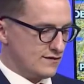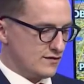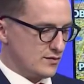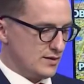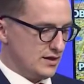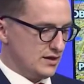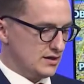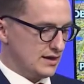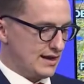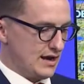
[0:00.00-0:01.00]
for
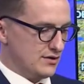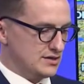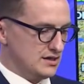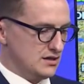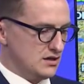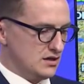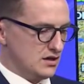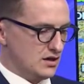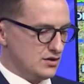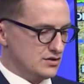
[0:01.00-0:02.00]
Vermilion County
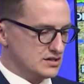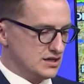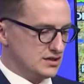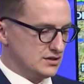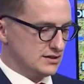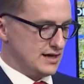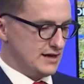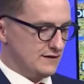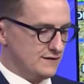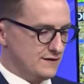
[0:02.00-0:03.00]
goes until
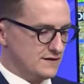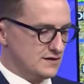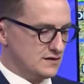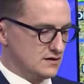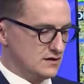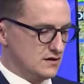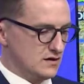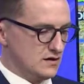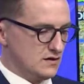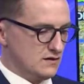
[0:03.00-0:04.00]

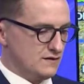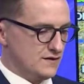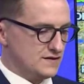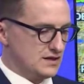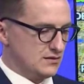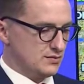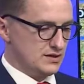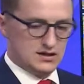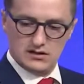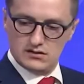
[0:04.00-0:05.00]
9:15
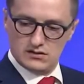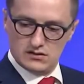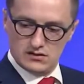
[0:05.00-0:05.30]
p.m.